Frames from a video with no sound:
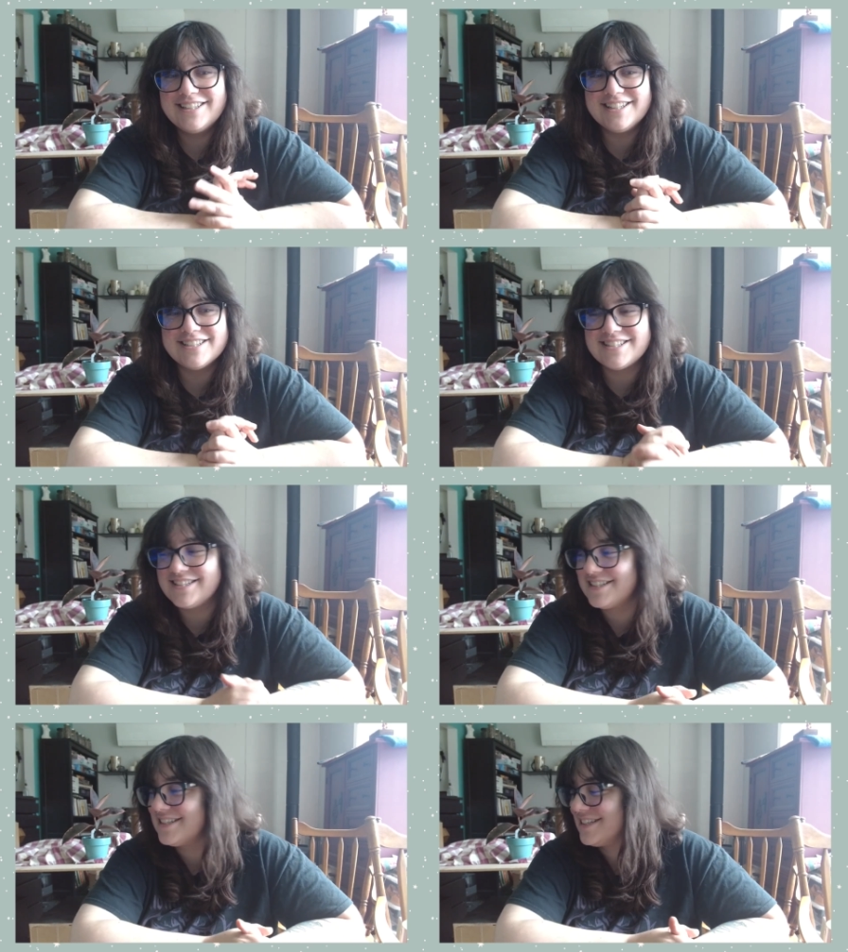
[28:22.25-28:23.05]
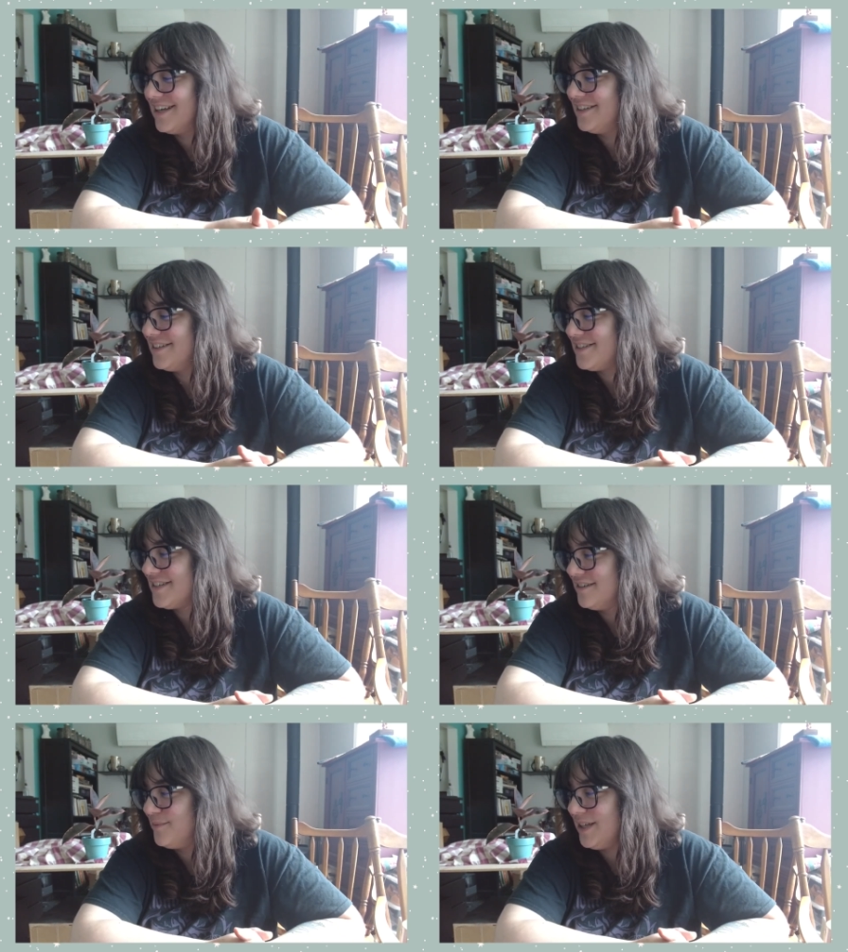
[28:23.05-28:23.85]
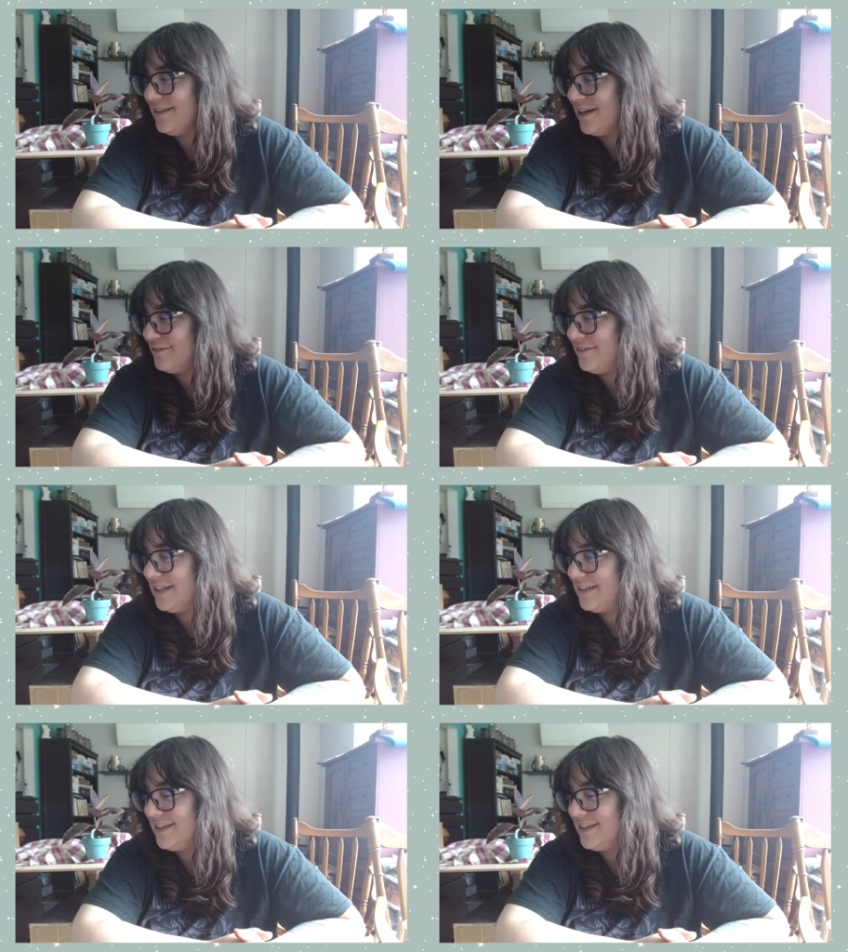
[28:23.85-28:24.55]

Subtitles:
This is going to be a lot of fun.